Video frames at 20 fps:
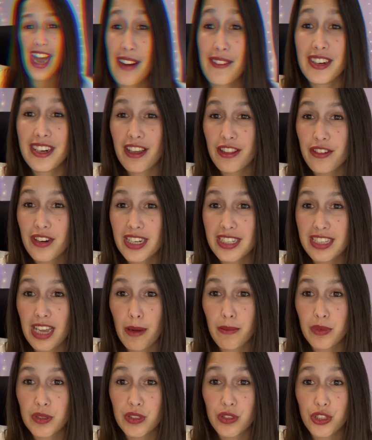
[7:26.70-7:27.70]
have another
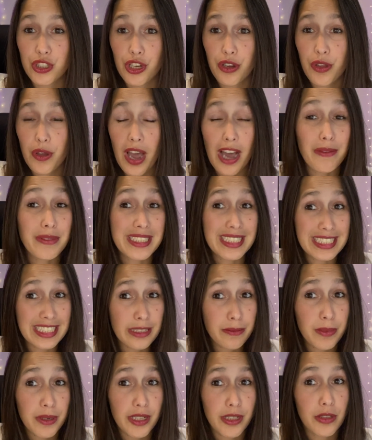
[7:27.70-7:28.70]
example to show you how
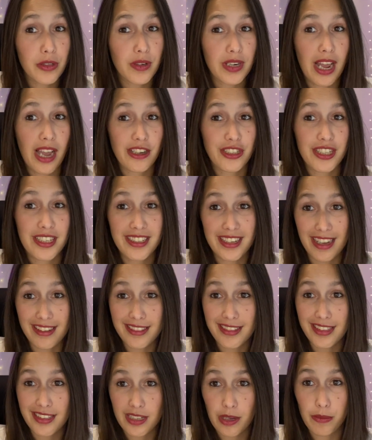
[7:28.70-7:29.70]
deeply you can actually
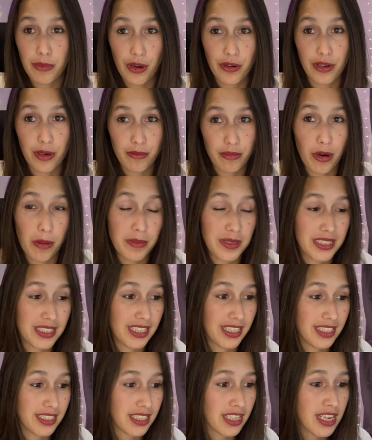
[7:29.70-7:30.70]
nest these component
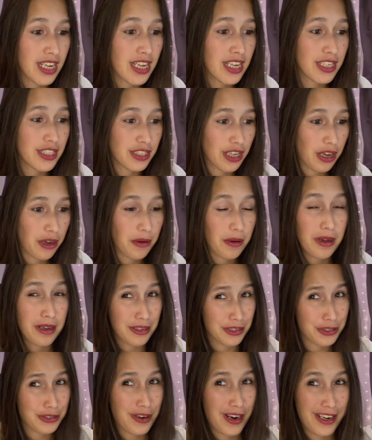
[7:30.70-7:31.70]
properties. So
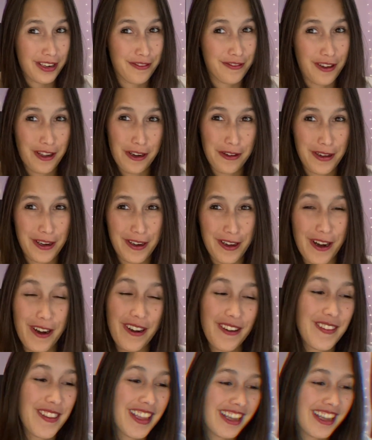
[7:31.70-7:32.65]
try to follow along.